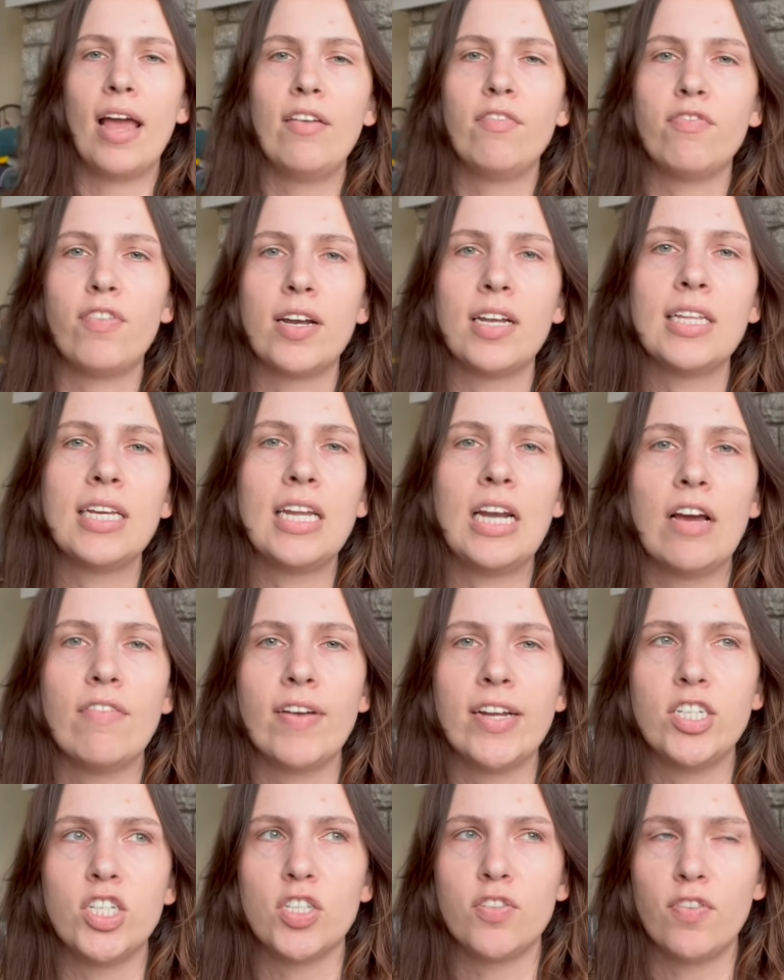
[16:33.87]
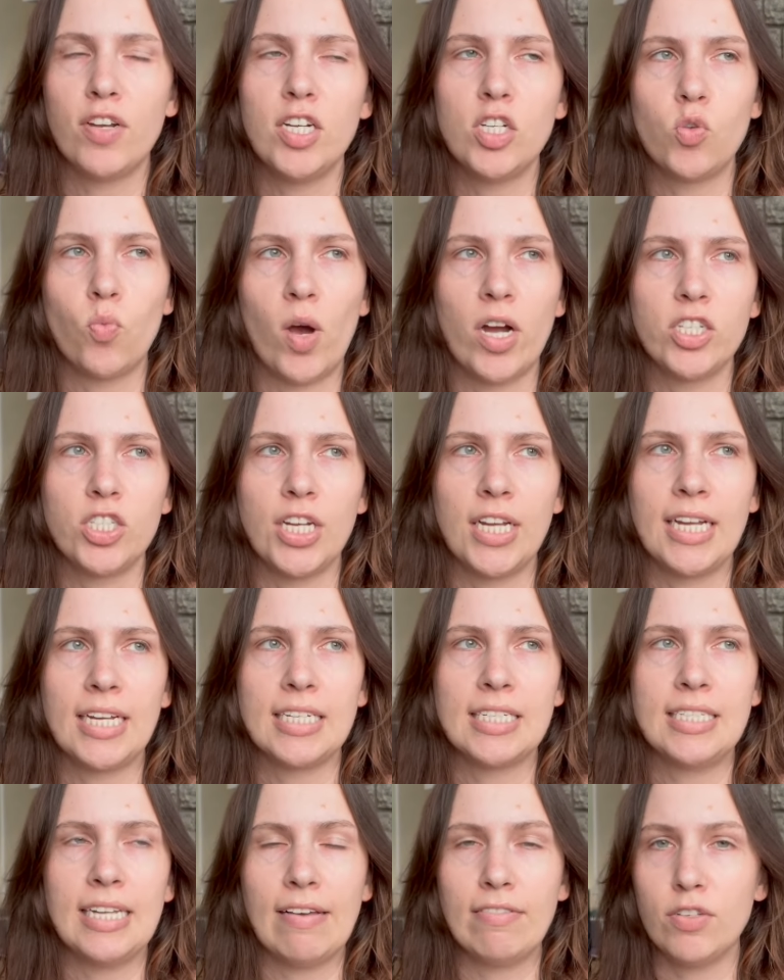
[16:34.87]
And funnily enough, I just finished watching
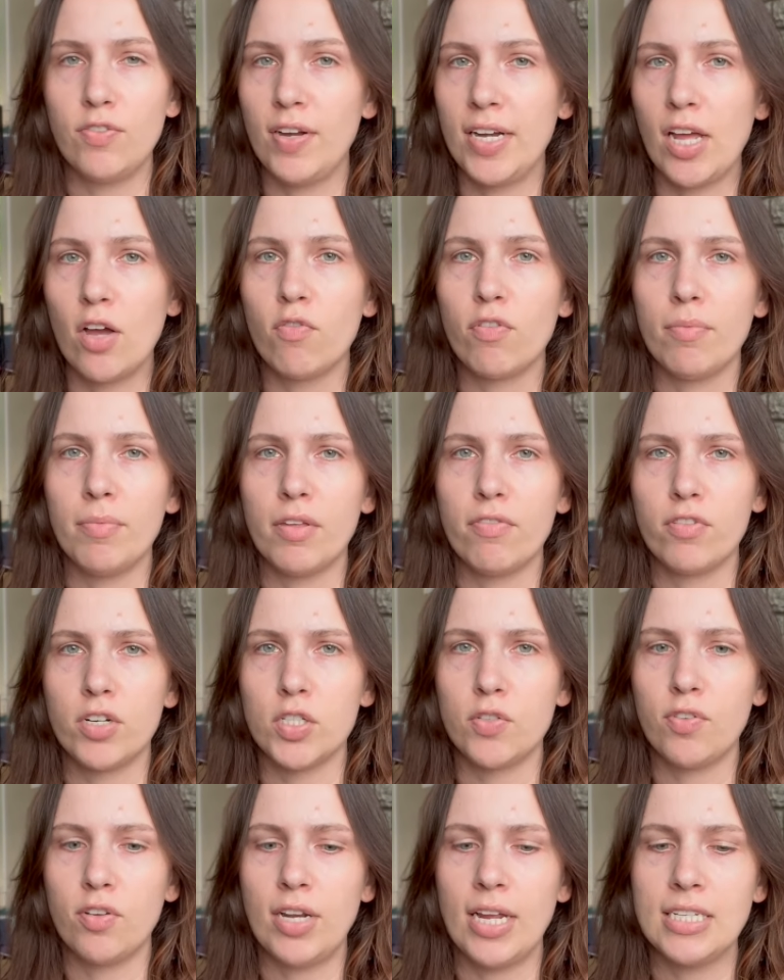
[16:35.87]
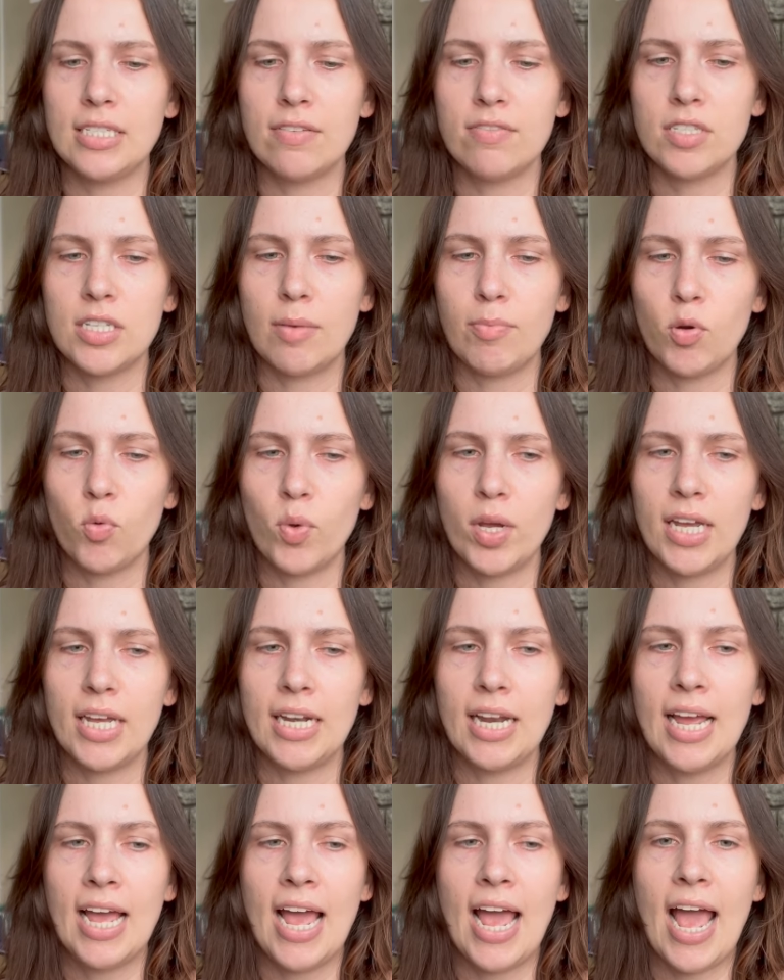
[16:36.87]
Steph's video from the first few days of Summerween